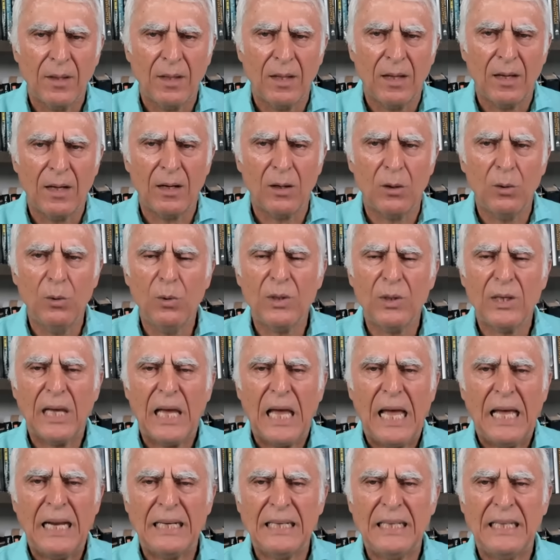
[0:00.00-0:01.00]
uh, look
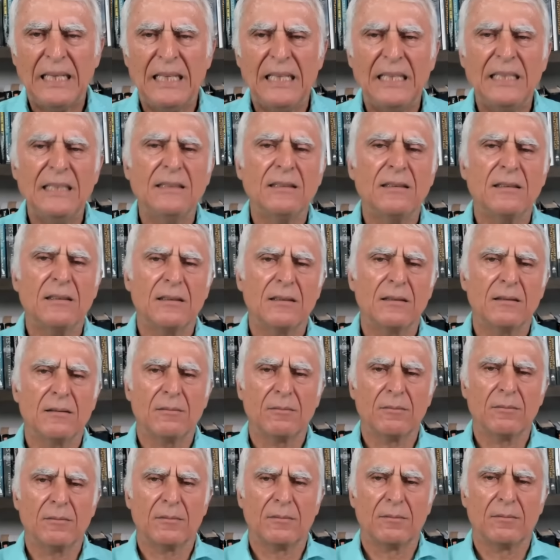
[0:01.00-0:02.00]
at his
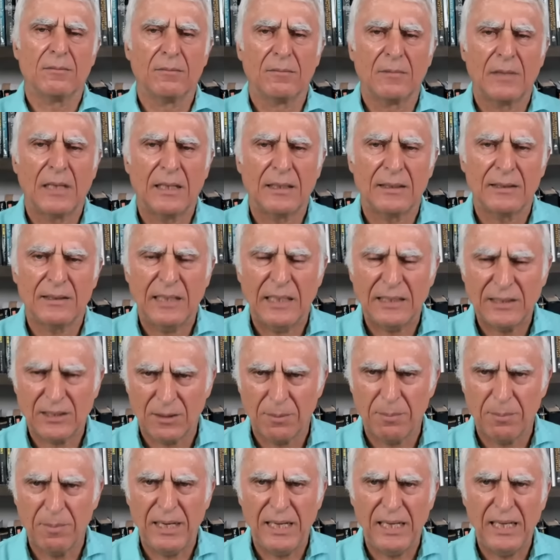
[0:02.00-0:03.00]
uh,
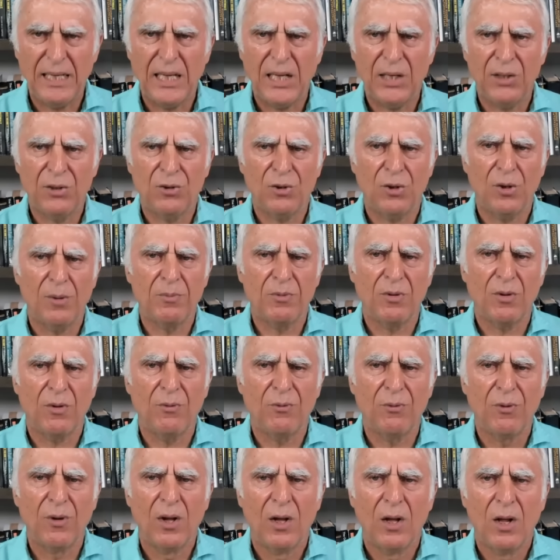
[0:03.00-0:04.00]
testimony in terms of